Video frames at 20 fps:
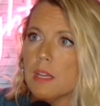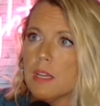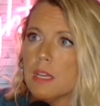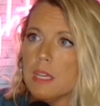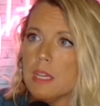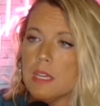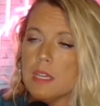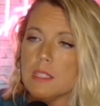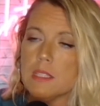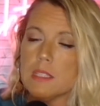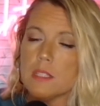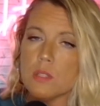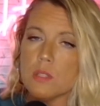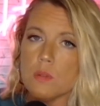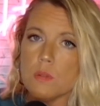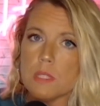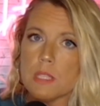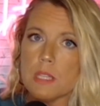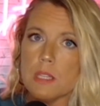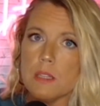He and
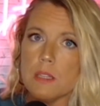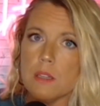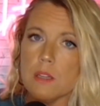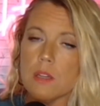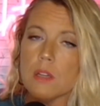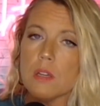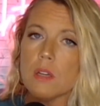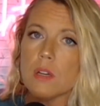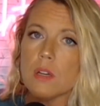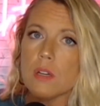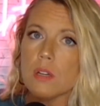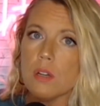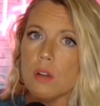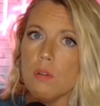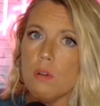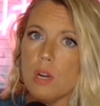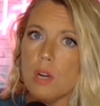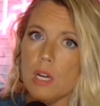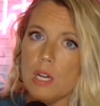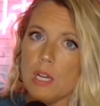Susan
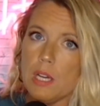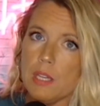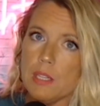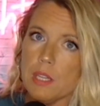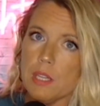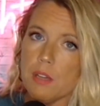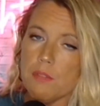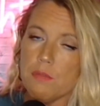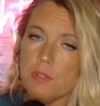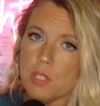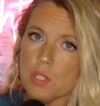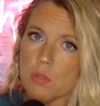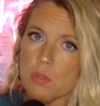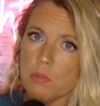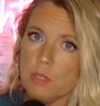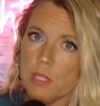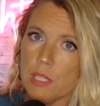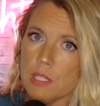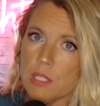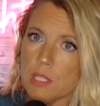go on
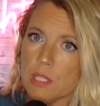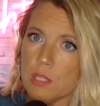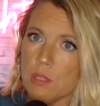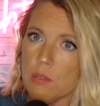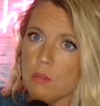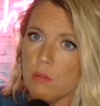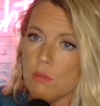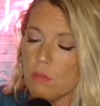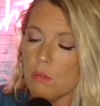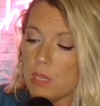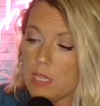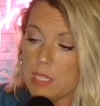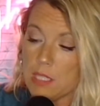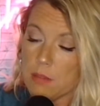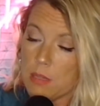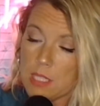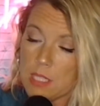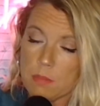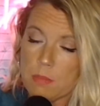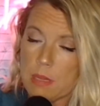eventually to
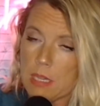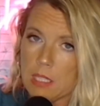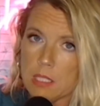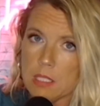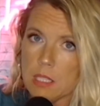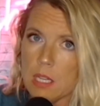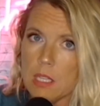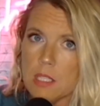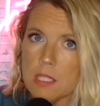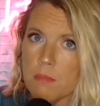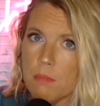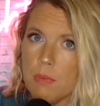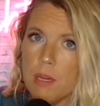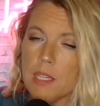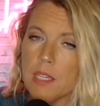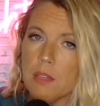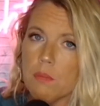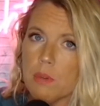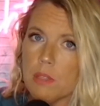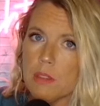he's making tons of
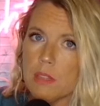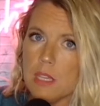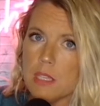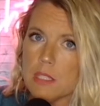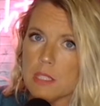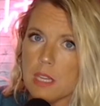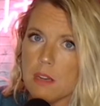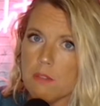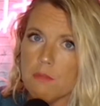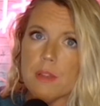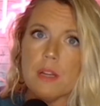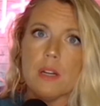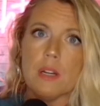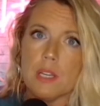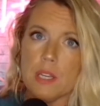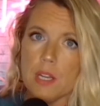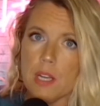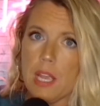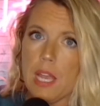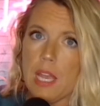money with this at a very
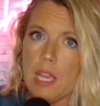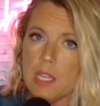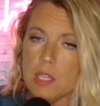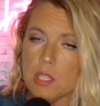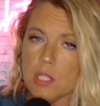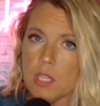young age.